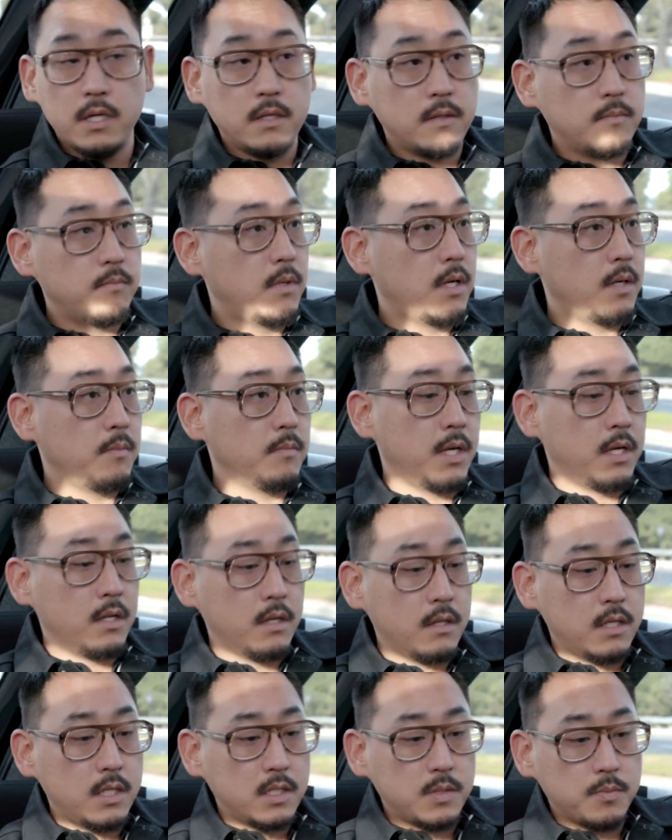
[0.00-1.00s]
right? M many
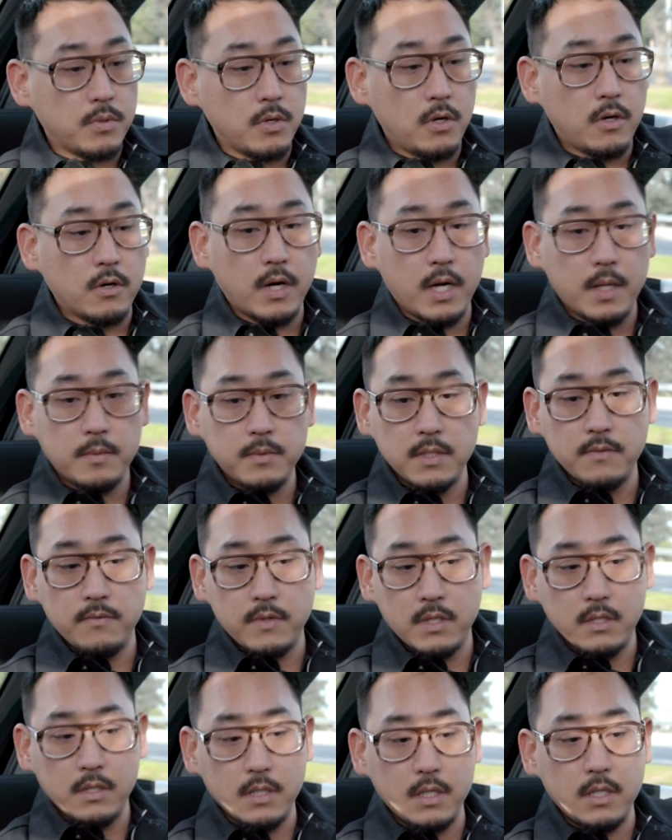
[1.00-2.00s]
of these programs,
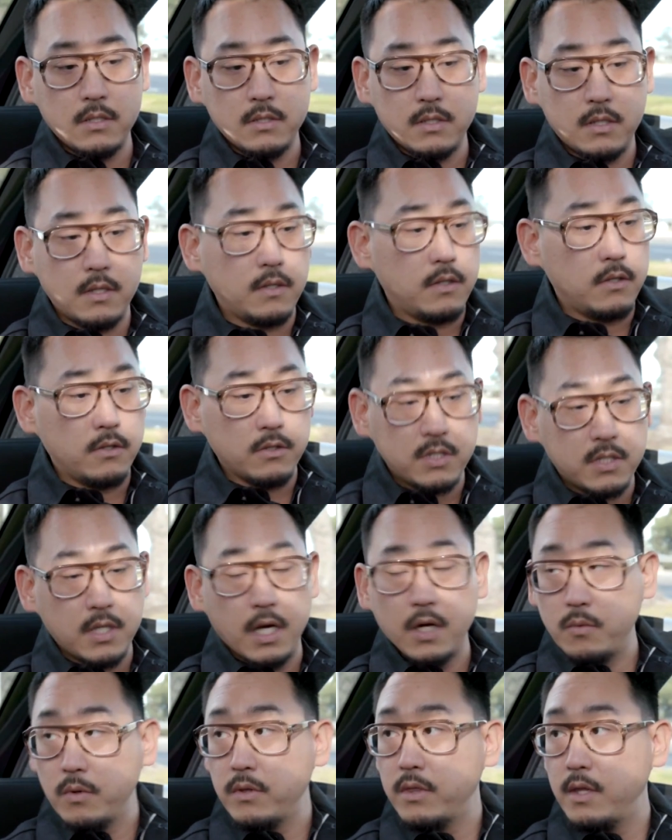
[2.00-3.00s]
even a lease, they, you're
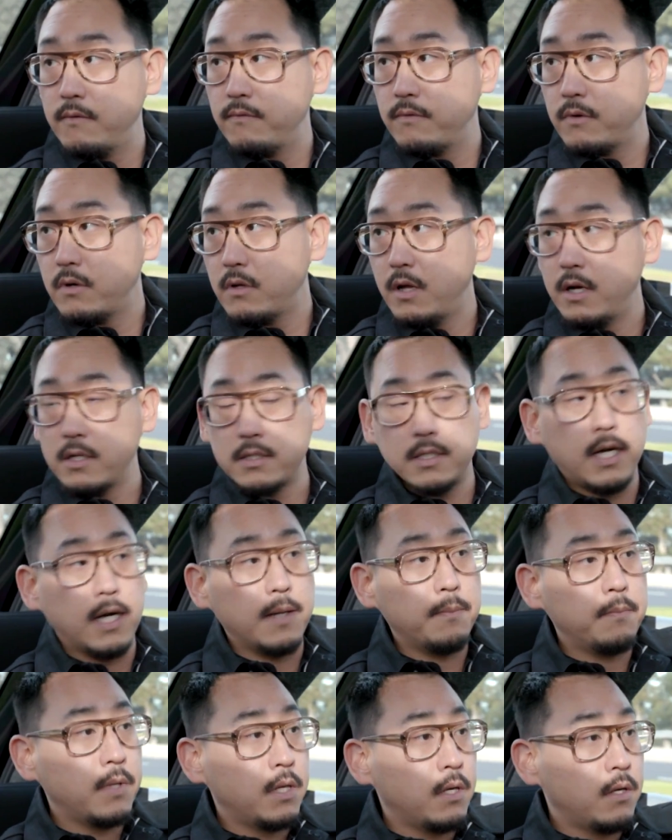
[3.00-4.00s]
stuck with them for a long
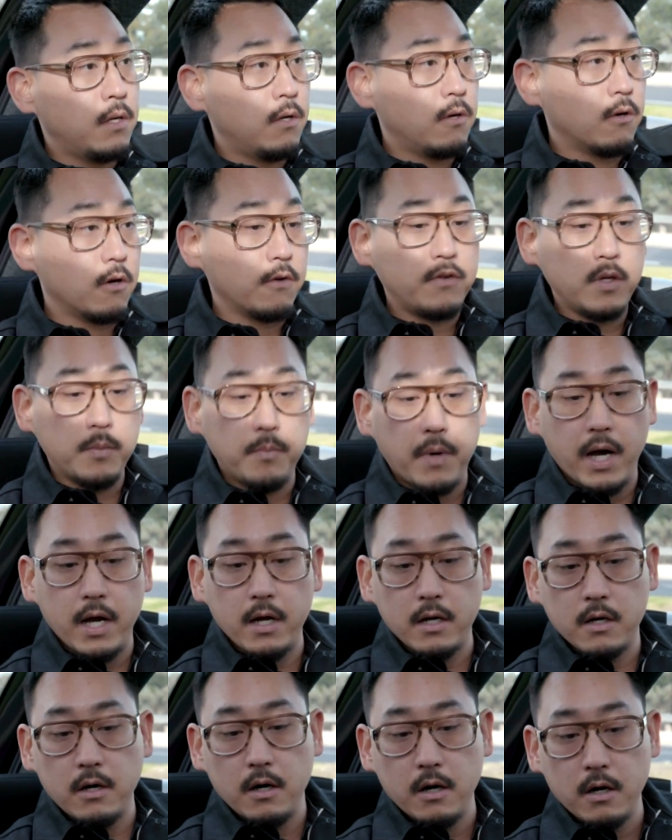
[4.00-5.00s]
time. Or if you buy
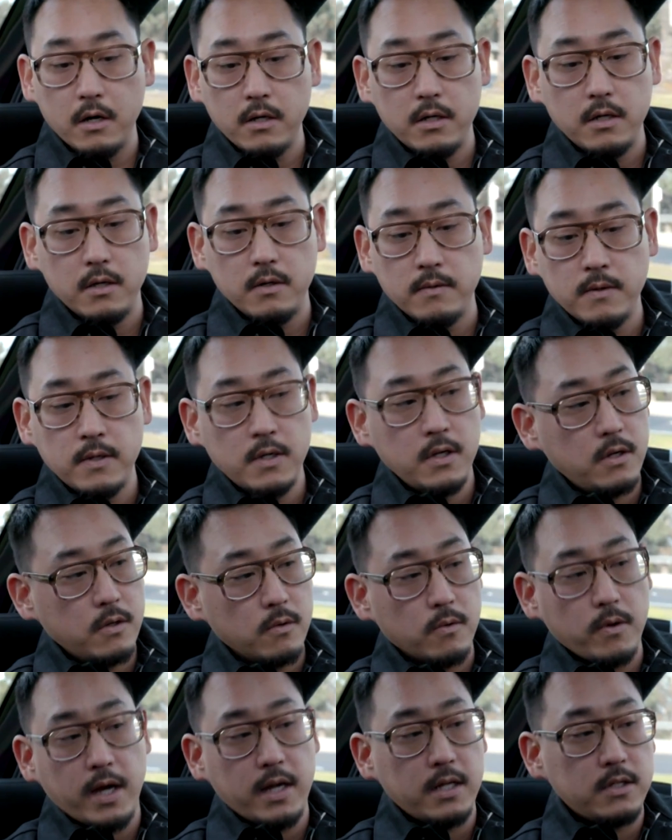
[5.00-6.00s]
a car, you know,
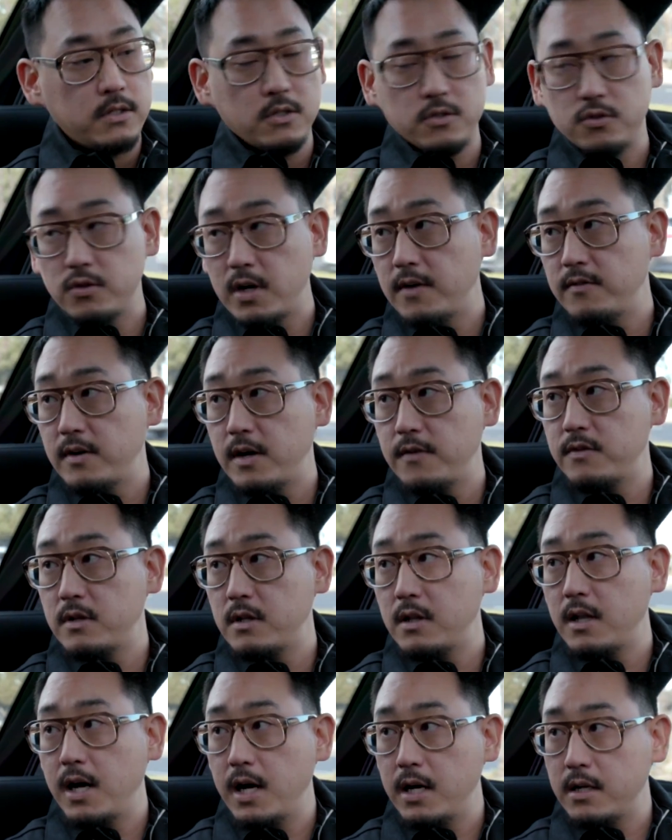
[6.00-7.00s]
right as you drive off the
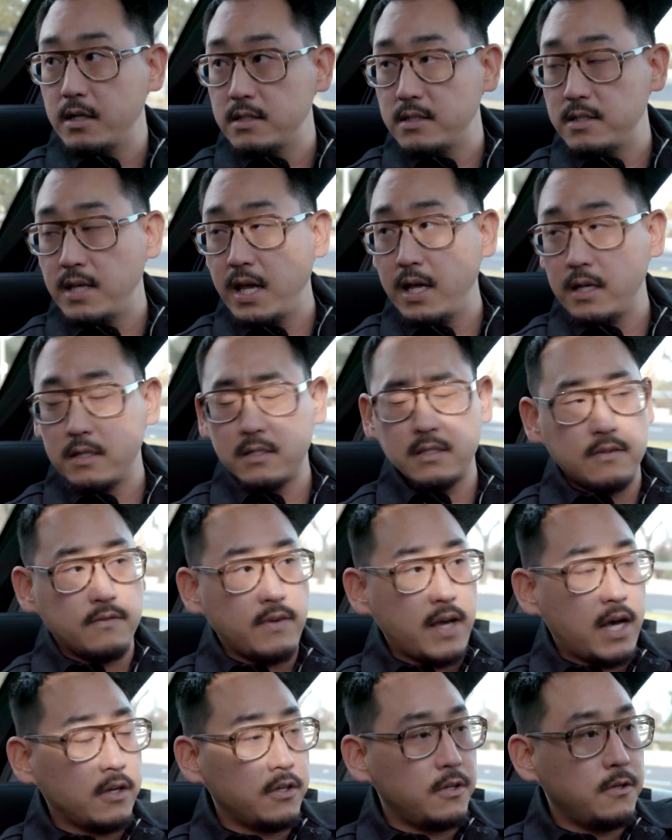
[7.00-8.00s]
lot, it tanks in
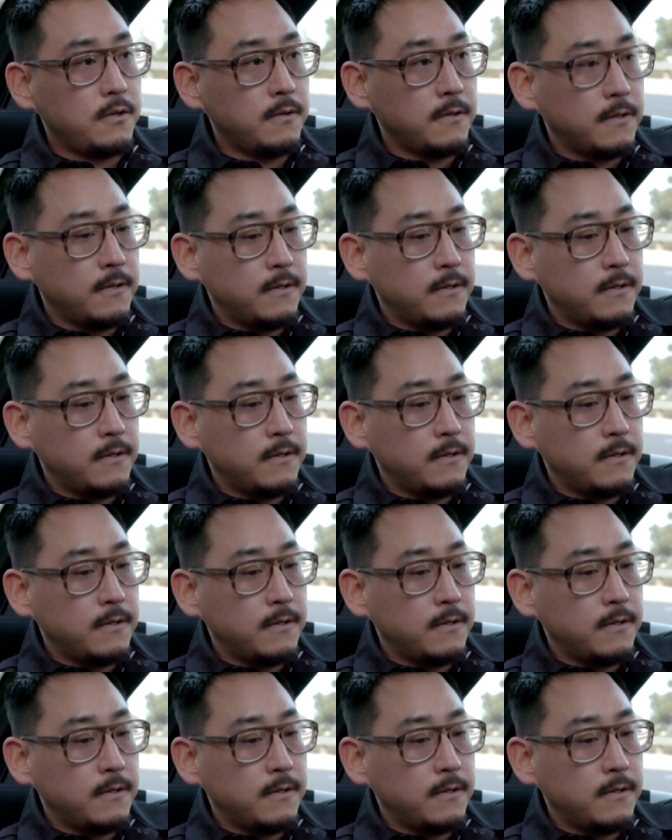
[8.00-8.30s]
value.